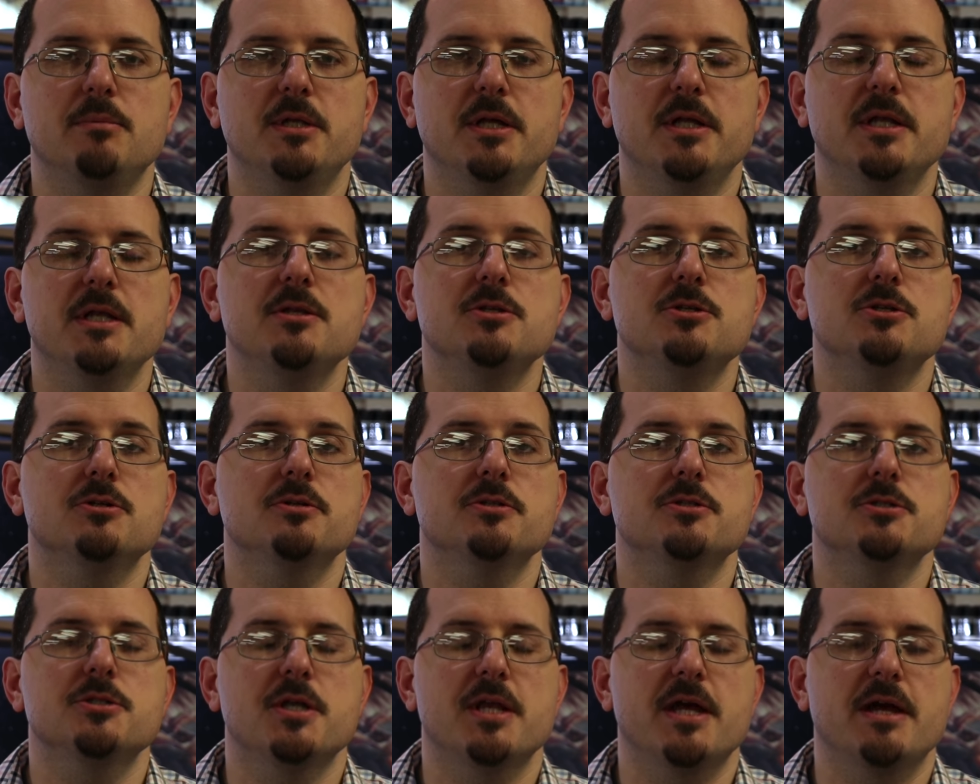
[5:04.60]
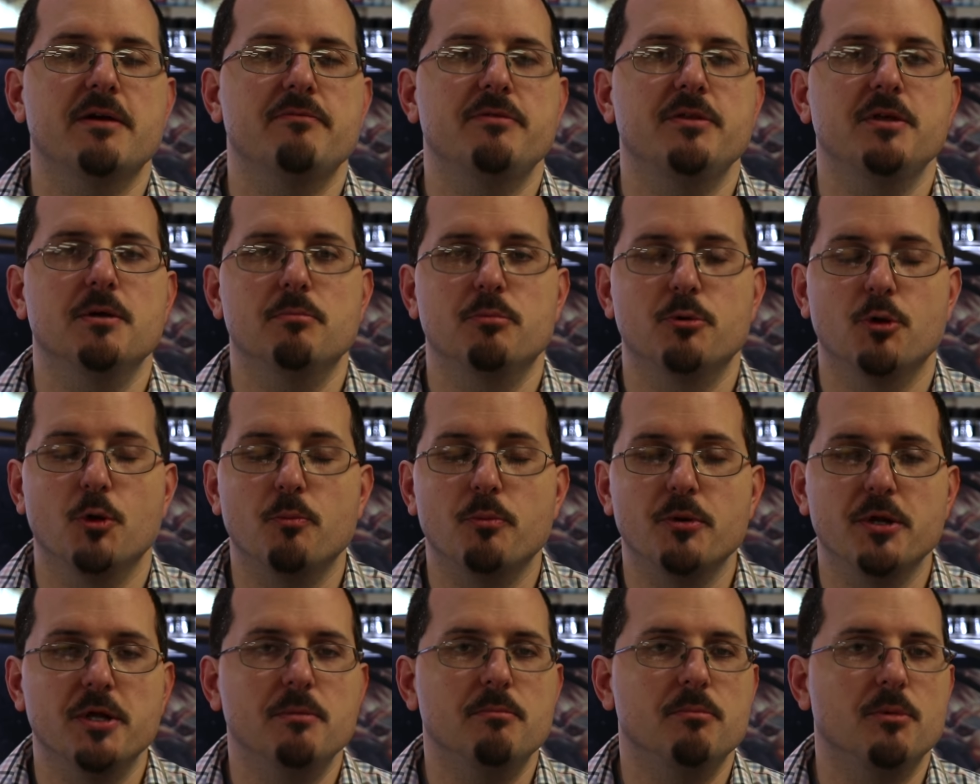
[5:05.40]
a Blood Angel. It should have the
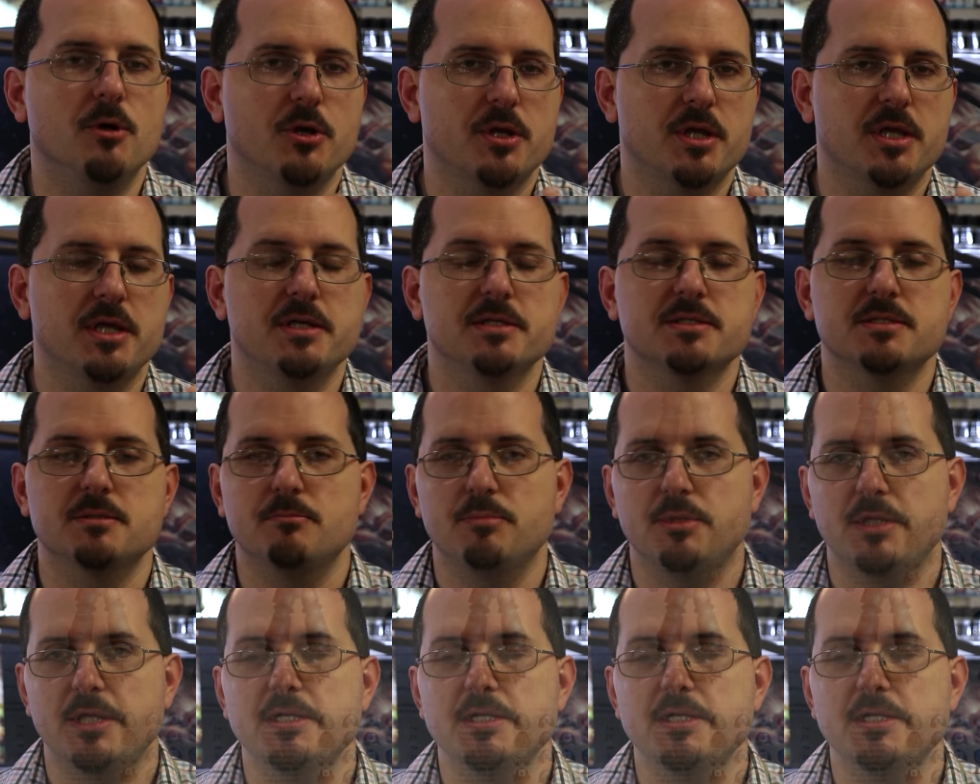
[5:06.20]
appropriate markings and